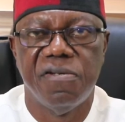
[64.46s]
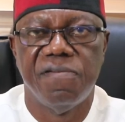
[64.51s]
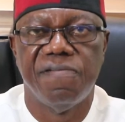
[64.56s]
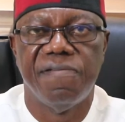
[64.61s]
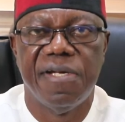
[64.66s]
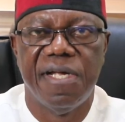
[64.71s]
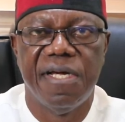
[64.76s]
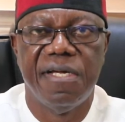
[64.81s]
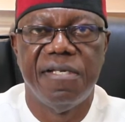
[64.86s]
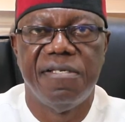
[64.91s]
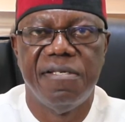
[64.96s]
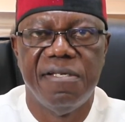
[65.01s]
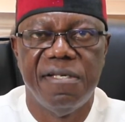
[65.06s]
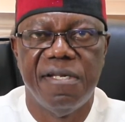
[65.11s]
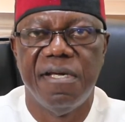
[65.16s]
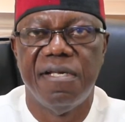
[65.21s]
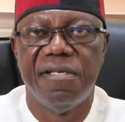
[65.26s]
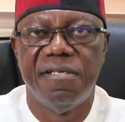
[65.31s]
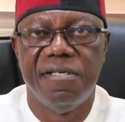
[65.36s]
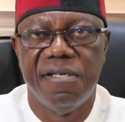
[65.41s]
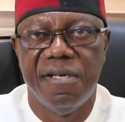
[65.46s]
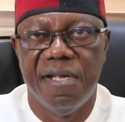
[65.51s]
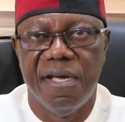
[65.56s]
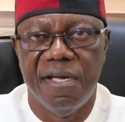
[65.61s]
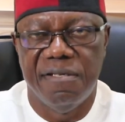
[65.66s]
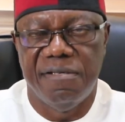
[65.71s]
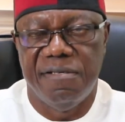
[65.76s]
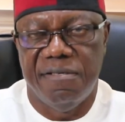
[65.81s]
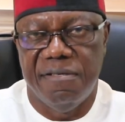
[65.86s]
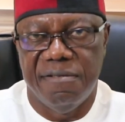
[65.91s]
of
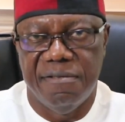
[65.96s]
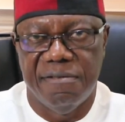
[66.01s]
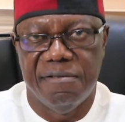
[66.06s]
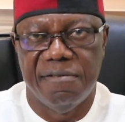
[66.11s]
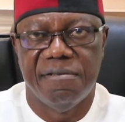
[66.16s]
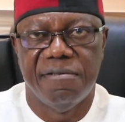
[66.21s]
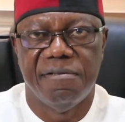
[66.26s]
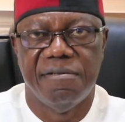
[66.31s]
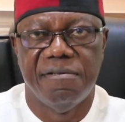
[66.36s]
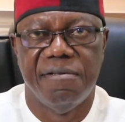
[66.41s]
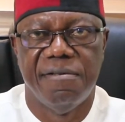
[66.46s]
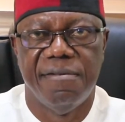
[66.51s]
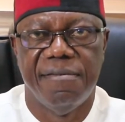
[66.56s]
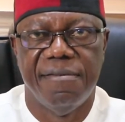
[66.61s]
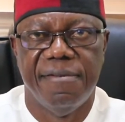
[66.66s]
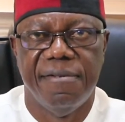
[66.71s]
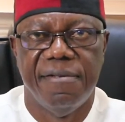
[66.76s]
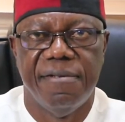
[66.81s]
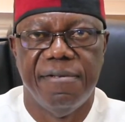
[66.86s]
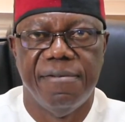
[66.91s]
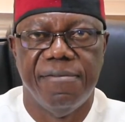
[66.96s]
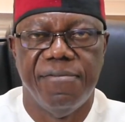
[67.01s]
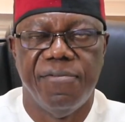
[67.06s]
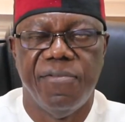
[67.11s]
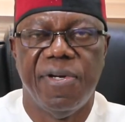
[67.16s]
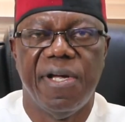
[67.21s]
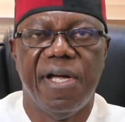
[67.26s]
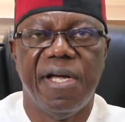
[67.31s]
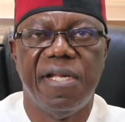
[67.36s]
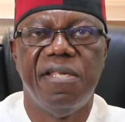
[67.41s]
1999.
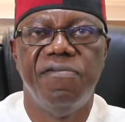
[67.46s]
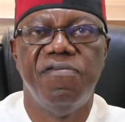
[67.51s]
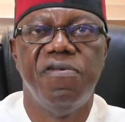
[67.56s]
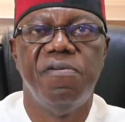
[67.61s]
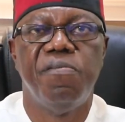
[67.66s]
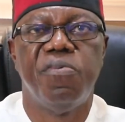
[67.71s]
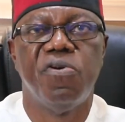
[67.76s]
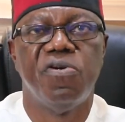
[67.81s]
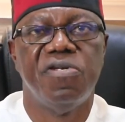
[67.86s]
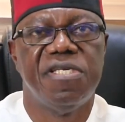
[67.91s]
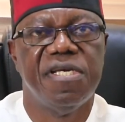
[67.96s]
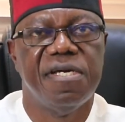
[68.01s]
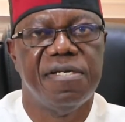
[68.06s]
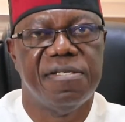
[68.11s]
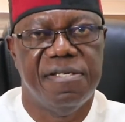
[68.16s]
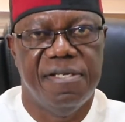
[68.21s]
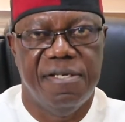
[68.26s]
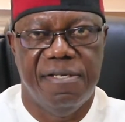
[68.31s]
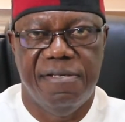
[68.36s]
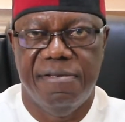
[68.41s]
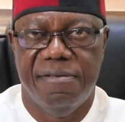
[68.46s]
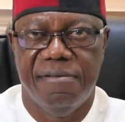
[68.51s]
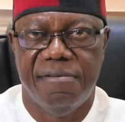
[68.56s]
We had even projected